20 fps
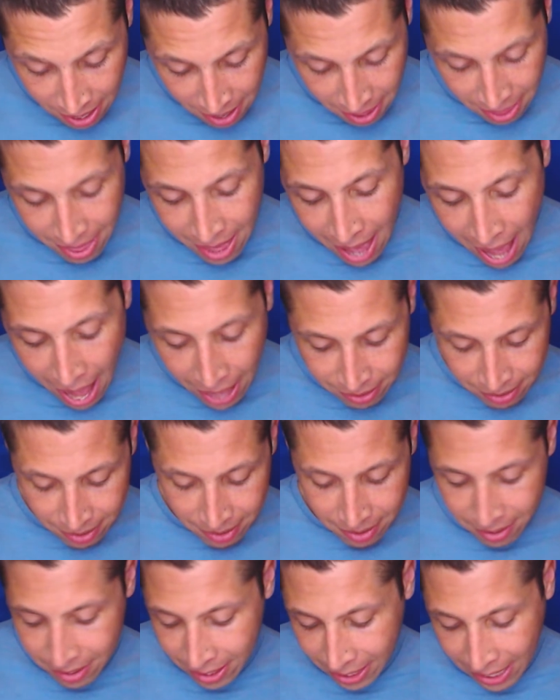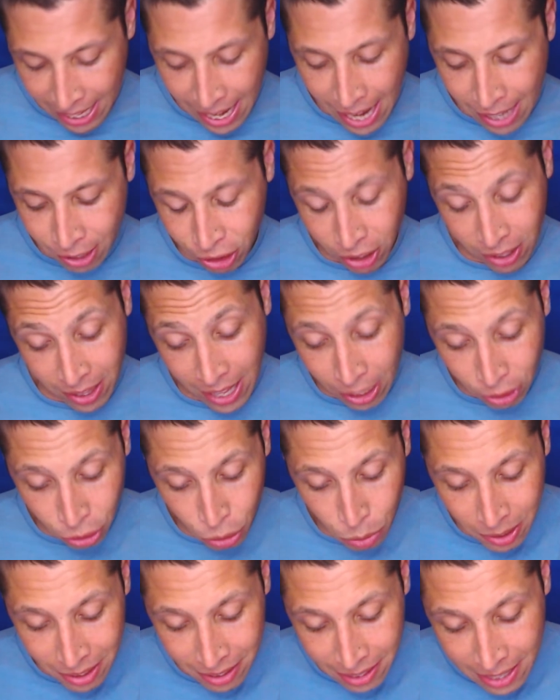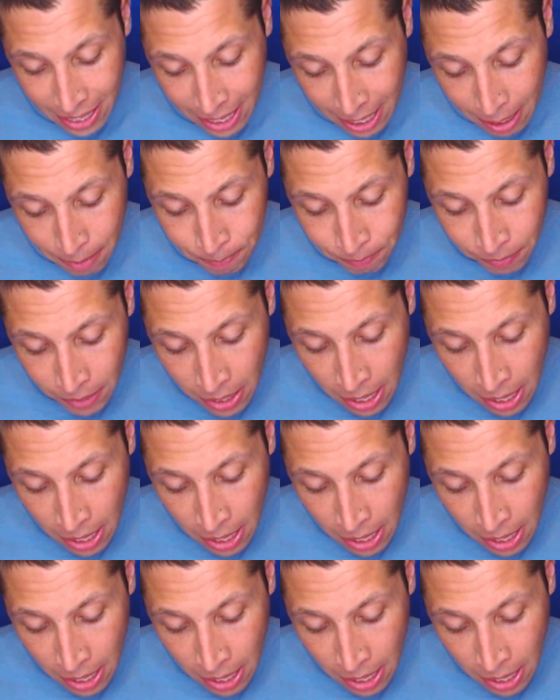that's the connection. That's choice D.